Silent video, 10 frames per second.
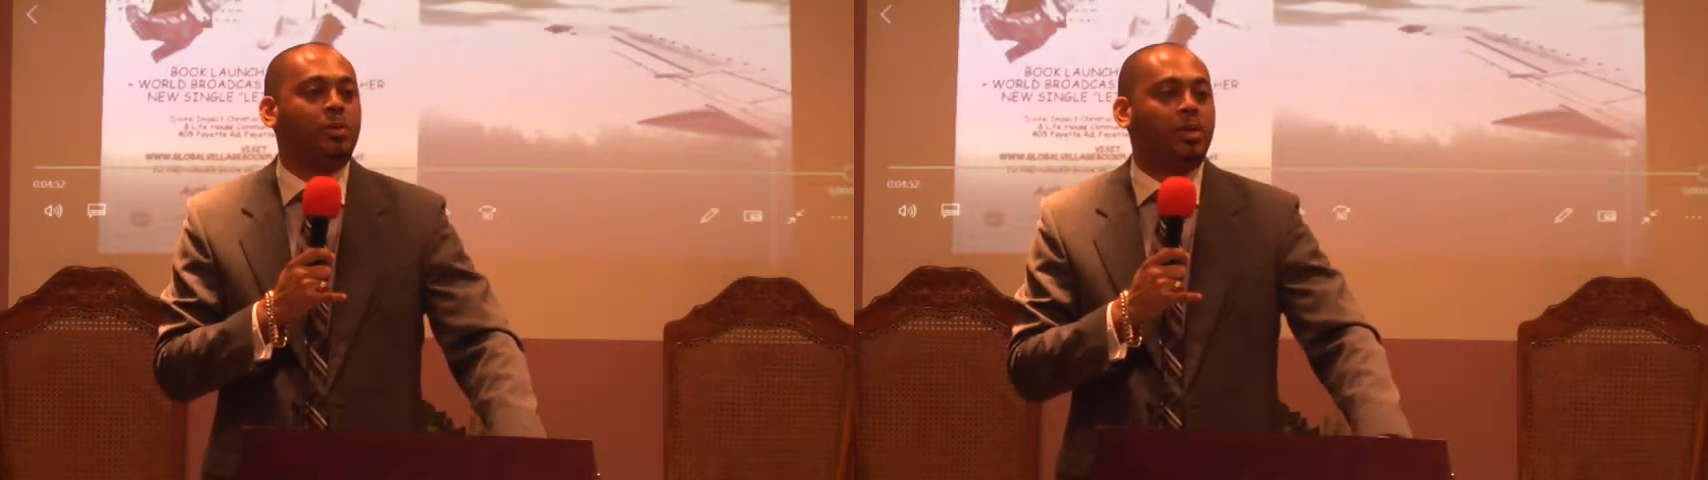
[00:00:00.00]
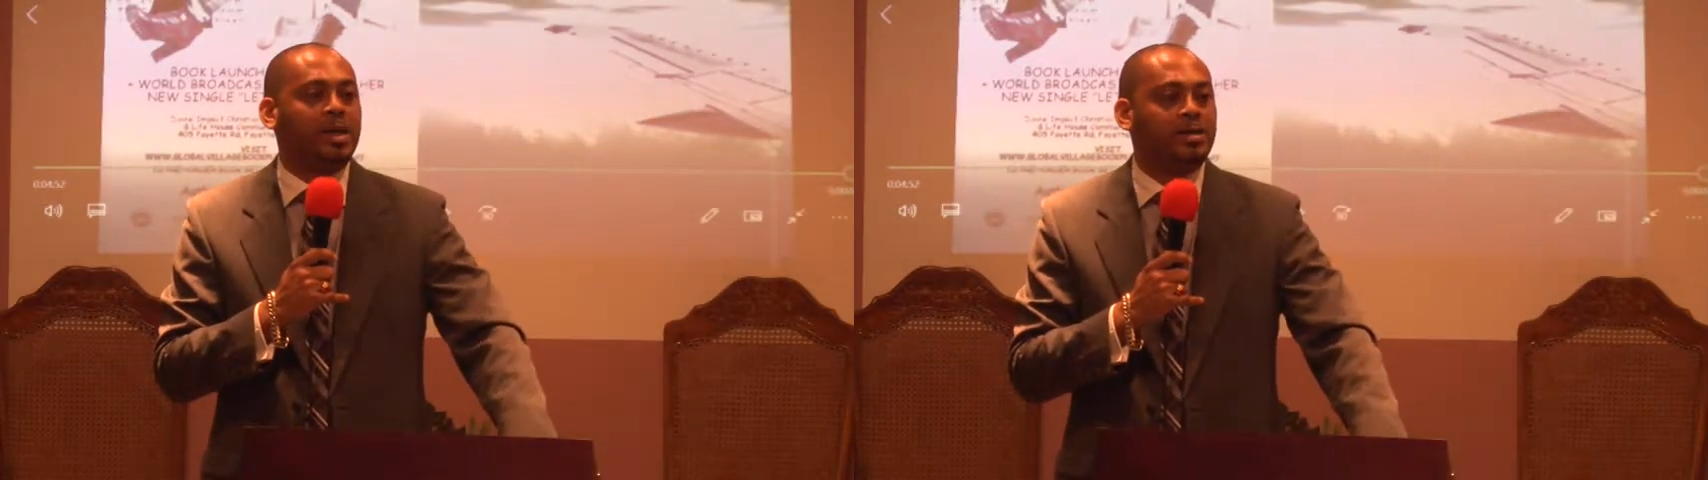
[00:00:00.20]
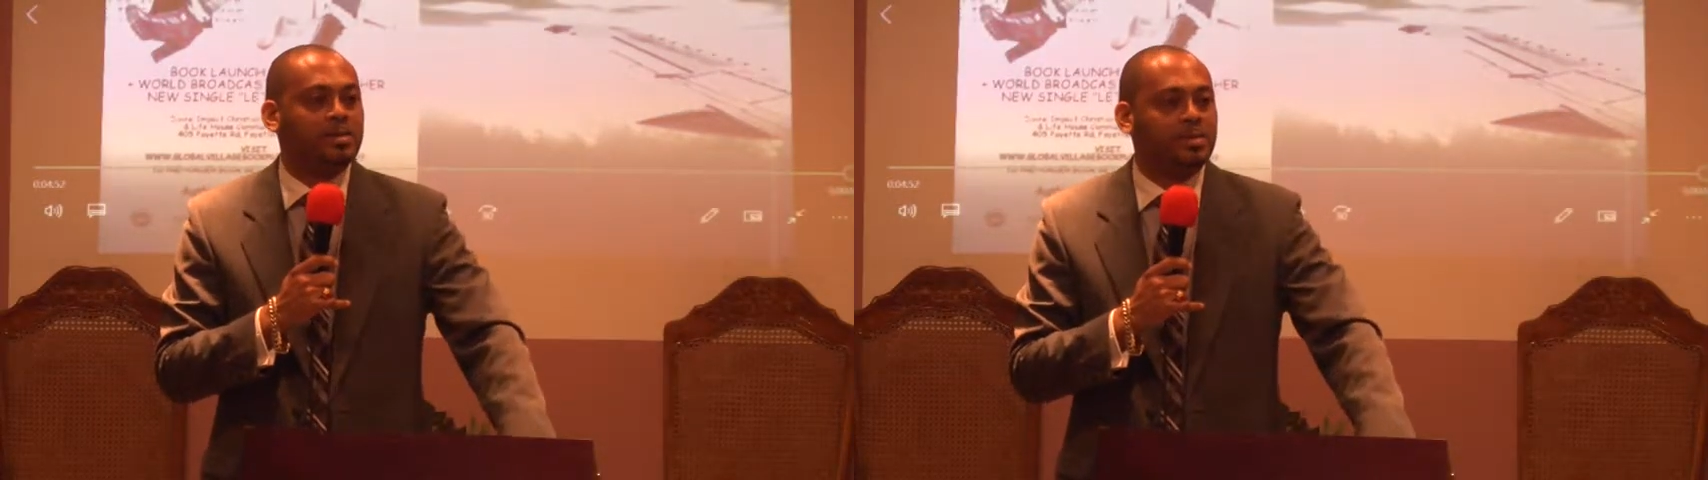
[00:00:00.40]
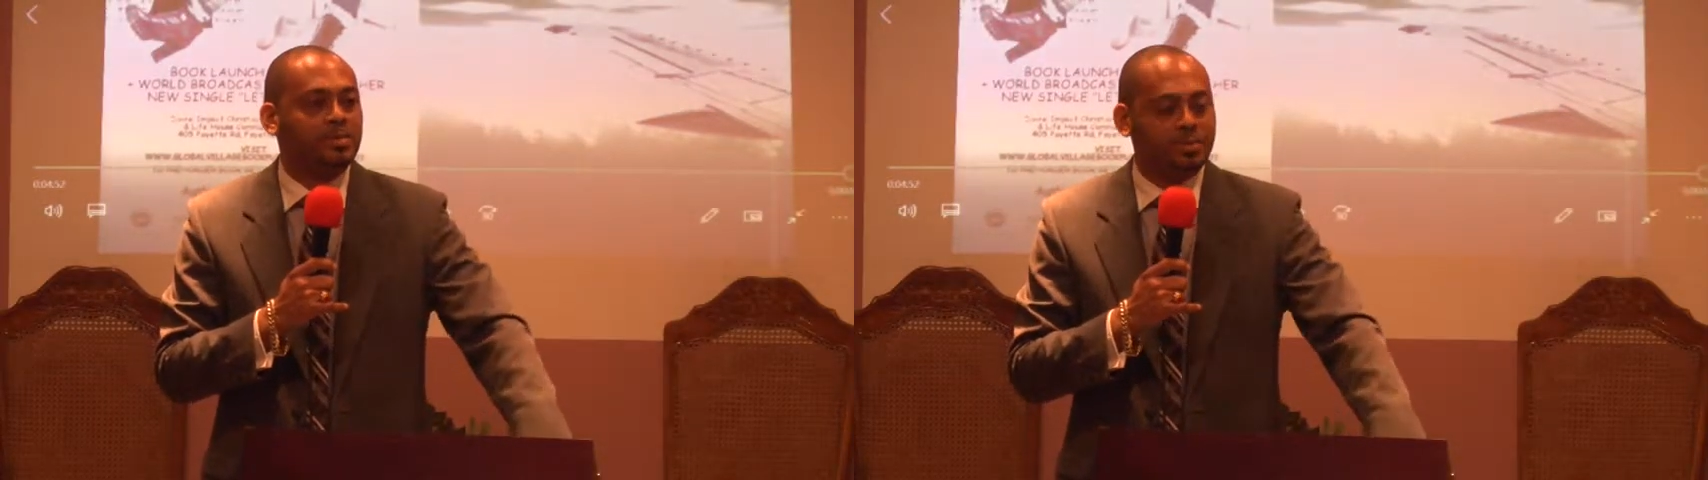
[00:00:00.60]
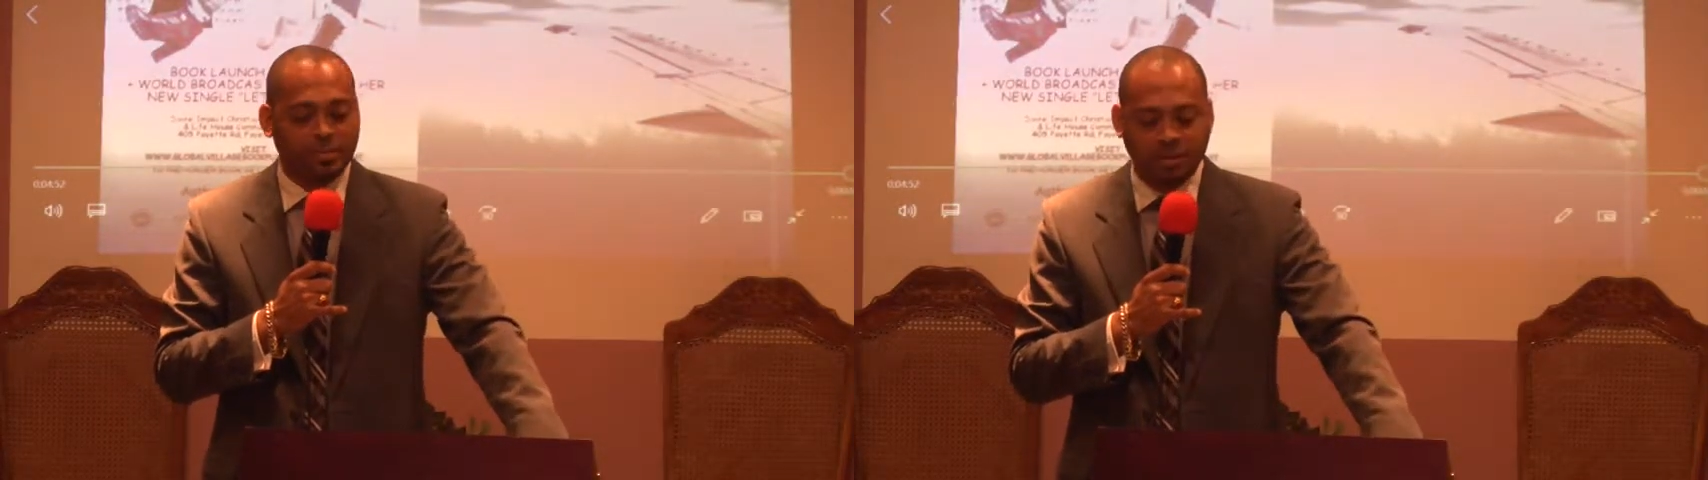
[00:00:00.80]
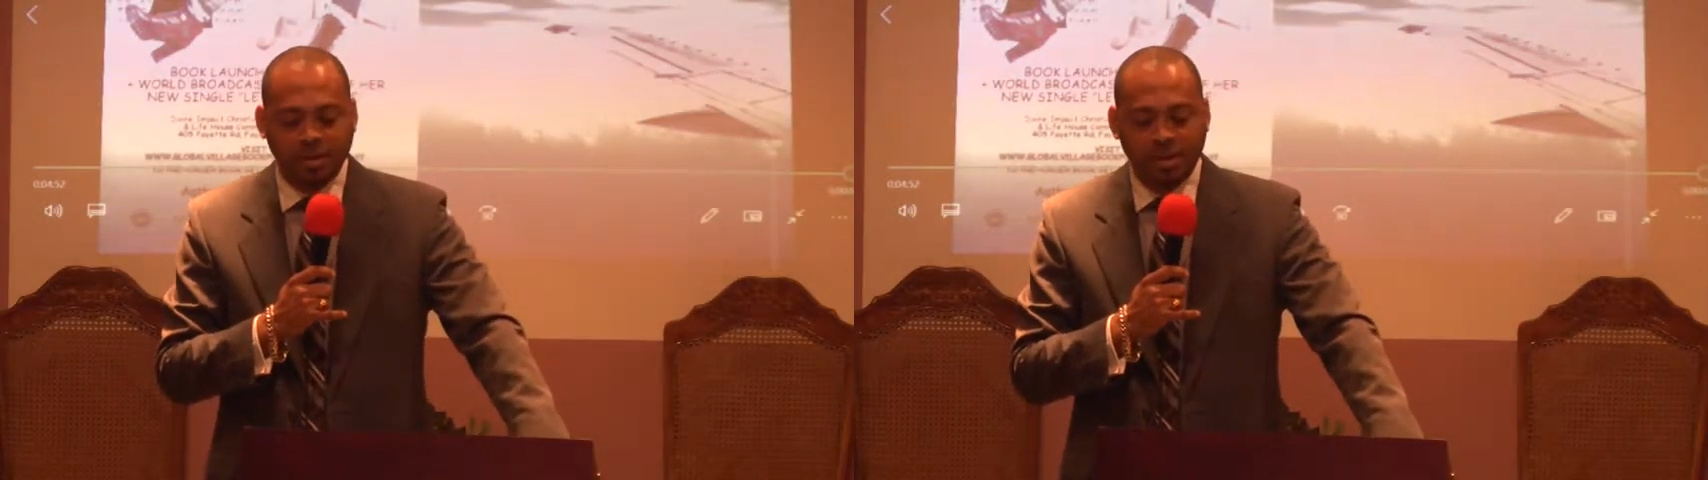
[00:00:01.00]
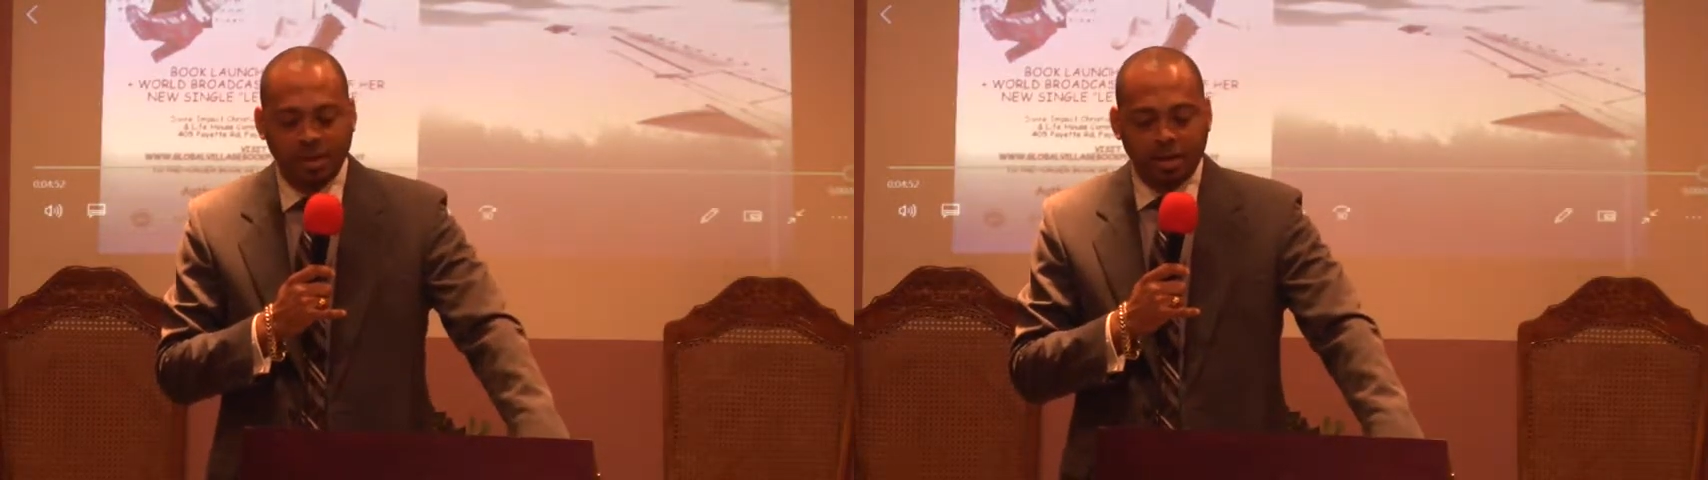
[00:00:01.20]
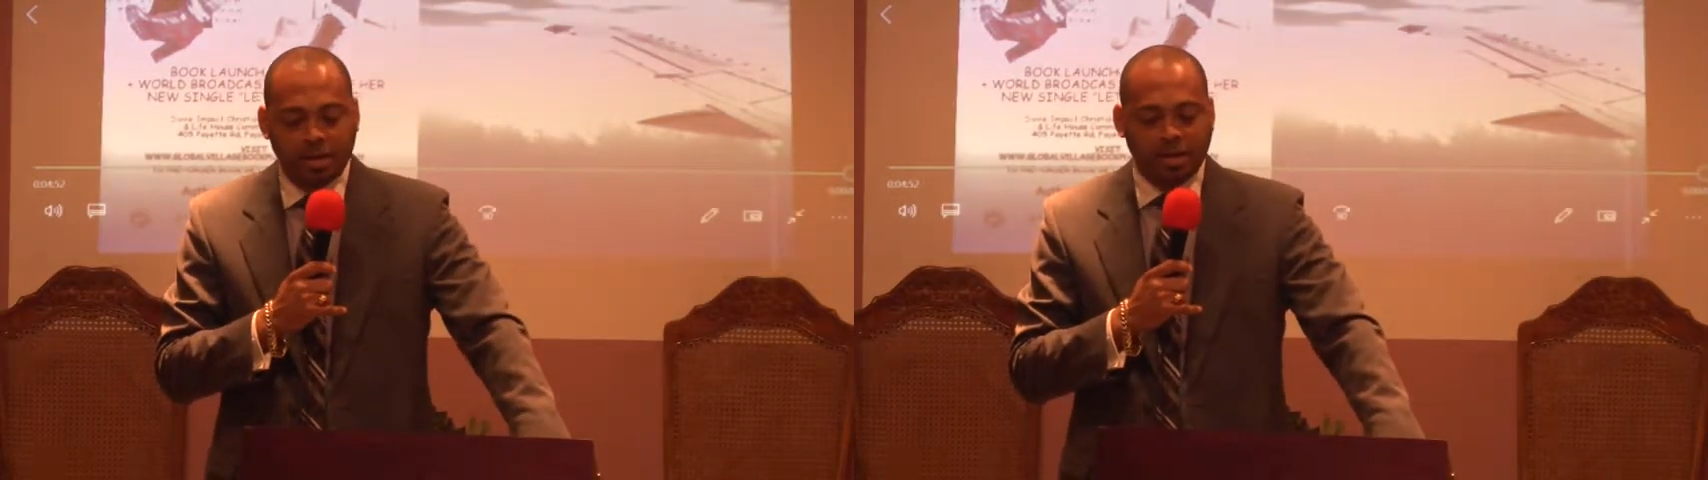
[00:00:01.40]
wines.
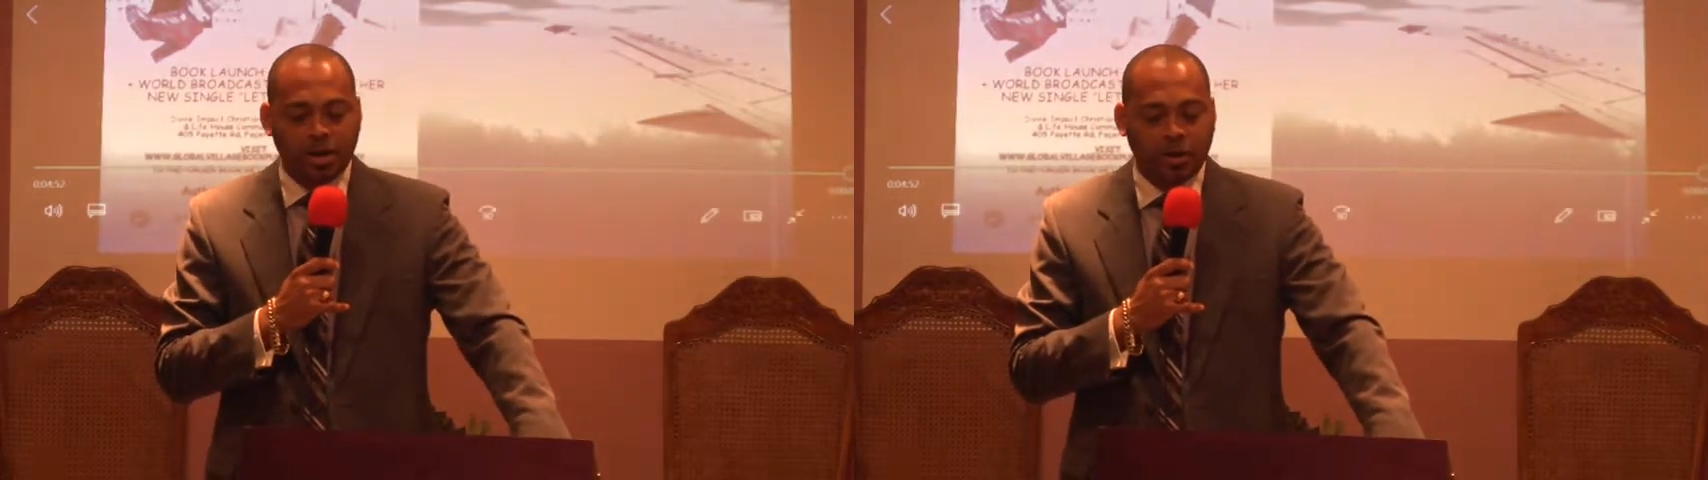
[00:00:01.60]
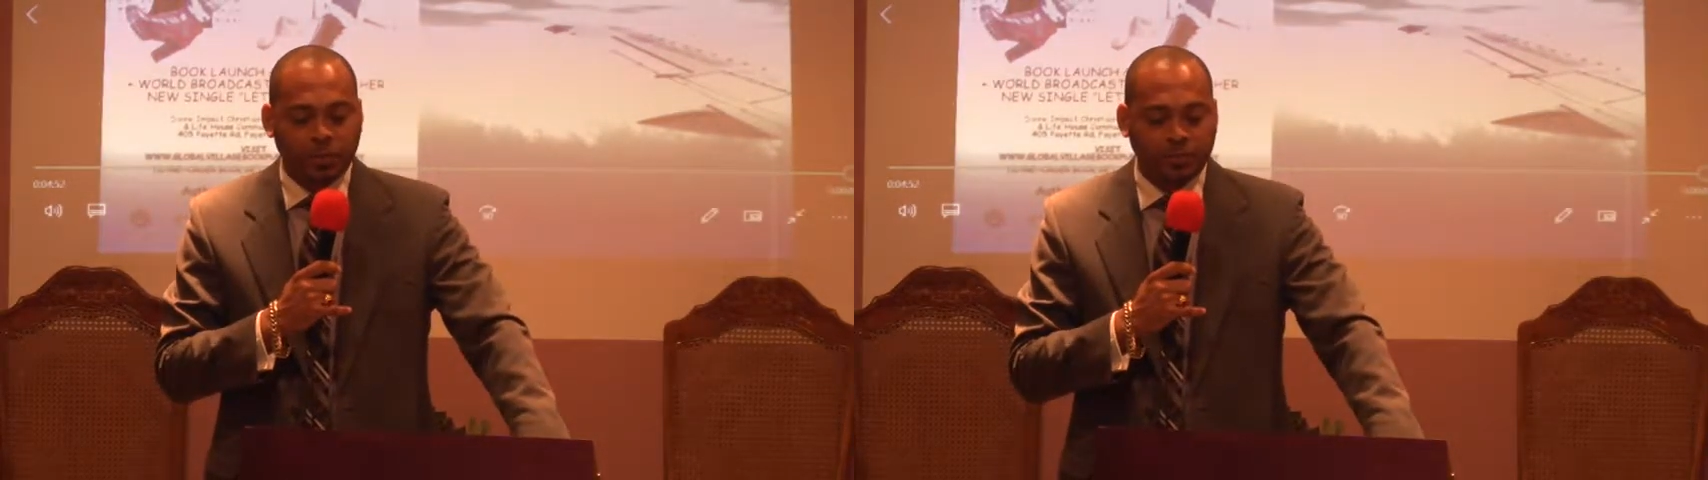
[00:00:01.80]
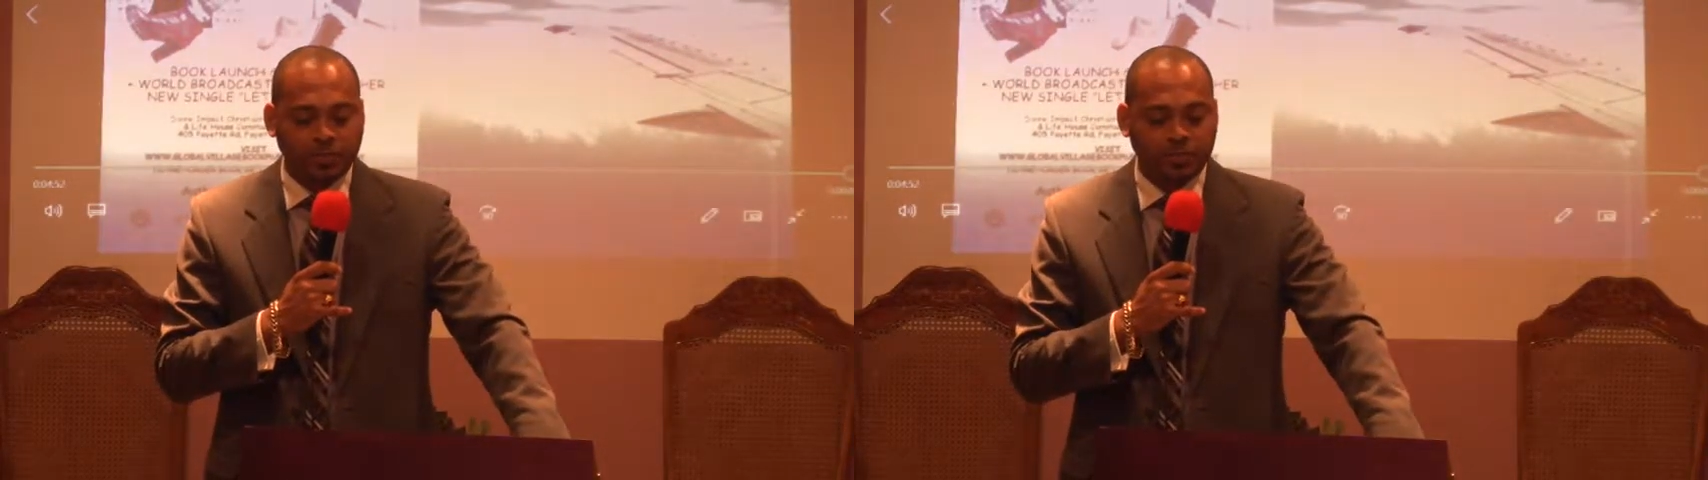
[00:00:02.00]
Now,